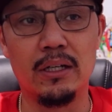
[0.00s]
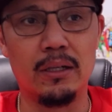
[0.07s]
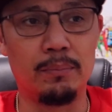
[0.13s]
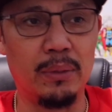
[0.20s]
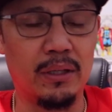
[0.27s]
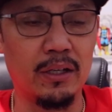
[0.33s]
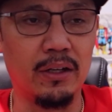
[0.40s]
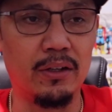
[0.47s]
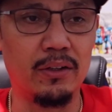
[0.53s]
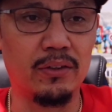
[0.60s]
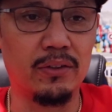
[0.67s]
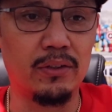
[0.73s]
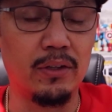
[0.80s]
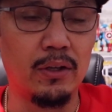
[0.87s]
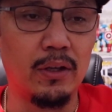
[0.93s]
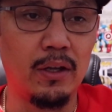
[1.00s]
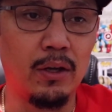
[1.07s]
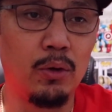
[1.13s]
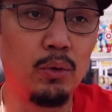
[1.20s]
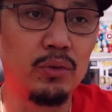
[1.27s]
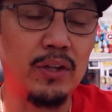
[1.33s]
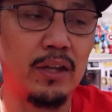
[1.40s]
Because
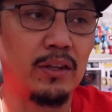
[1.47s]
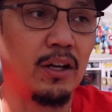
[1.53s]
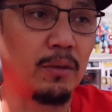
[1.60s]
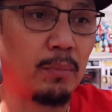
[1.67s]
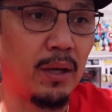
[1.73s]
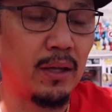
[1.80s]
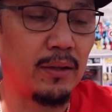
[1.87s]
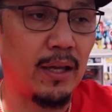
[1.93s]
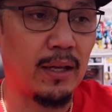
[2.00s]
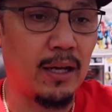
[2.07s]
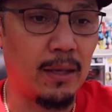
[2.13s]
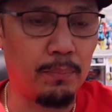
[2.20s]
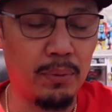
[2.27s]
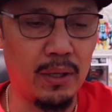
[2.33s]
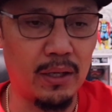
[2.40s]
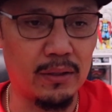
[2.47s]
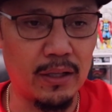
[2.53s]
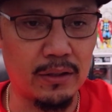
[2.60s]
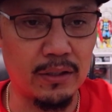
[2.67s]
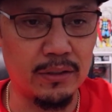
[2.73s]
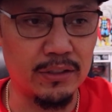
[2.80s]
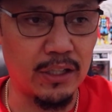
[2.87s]
who's that young man that got picked
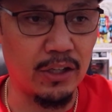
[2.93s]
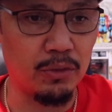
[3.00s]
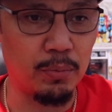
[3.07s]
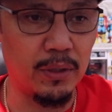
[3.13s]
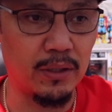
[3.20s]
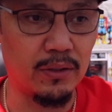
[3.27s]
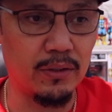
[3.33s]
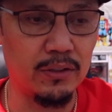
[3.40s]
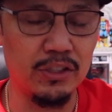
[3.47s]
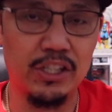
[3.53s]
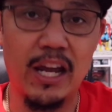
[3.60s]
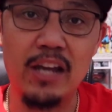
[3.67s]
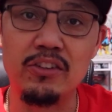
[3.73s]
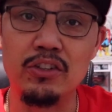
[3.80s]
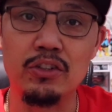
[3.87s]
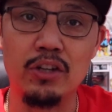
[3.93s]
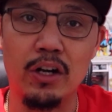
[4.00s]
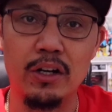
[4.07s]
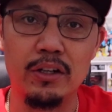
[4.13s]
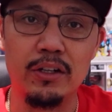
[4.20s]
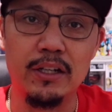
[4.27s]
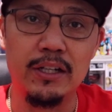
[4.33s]
that the Giants picked? Jackson
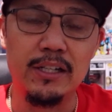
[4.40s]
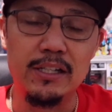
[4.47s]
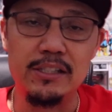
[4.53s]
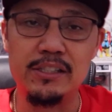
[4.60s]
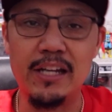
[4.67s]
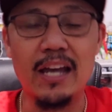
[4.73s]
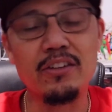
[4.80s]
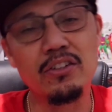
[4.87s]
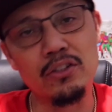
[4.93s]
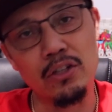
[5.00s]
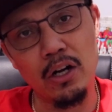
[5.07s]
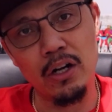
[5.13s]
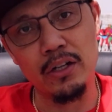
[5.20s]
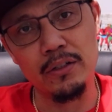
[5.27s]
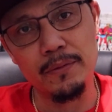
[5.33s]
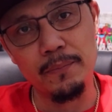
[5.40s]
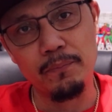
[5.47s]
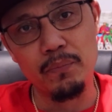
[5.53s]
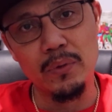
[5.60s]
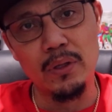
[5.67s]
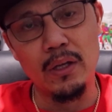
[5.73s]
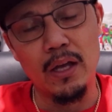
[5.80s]
Dart. Jackson Dart.
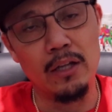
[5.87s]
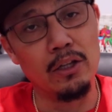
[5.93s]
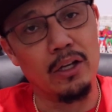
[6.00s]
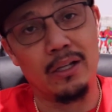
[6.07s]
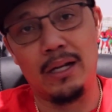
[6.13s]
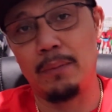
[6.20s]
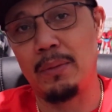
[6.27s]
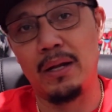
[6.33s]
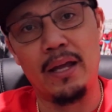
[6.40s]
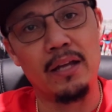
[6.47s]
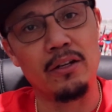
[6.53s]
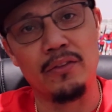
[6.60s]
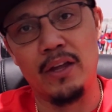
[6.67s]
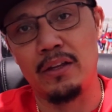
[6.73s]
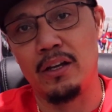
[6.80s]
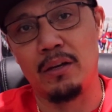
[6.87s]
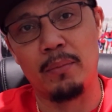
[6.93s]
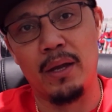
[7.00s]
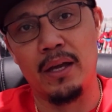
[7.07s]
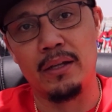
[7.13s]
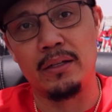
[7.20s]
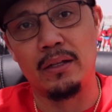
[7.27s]
And look, and I'm not hating on that young
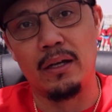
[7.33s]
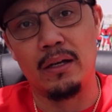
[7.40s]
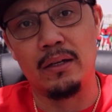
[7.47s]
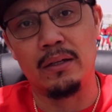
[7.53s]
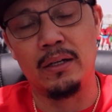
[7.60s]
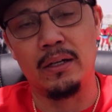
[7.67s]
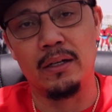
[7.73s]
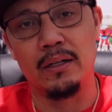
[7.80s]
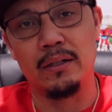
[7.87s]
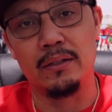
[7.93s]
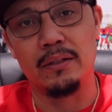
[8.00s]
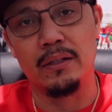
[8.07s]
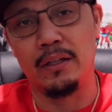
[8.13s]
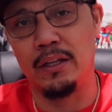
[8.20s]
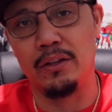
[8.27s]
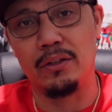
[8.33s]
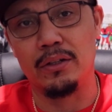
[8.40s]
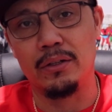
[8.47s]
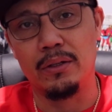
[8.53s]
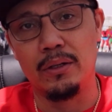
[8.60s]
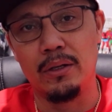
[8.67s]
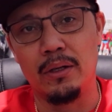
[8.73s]
man
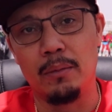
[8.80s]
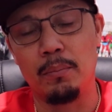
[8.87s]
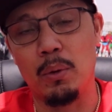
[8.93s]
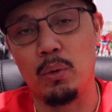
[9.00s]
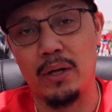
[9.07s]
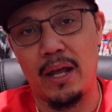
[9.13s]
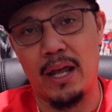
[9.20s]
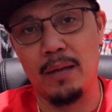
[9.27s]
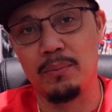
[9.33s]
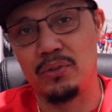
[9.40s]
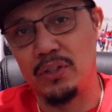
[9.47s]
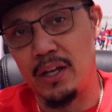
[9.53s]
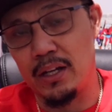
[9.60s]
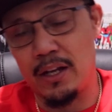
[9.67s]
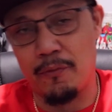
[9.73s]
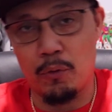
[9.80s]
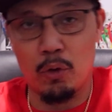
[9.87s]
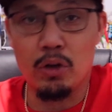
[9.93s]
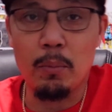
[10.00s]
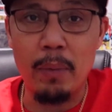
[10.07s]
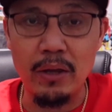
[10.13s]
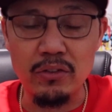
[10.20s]
either. But what I am saying, if we're
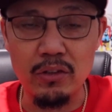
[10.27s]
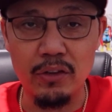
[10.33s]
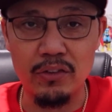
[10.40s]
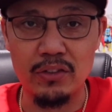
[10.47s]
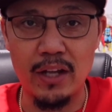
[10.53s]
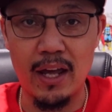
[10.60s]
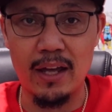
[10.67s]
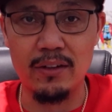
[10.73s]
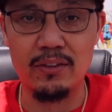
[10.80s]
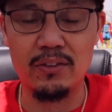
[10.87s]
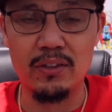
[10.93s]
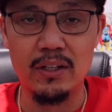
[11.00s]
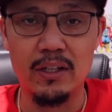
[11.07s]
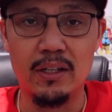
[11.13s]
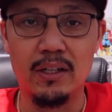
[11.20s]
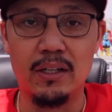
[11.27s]
going to base it on stats,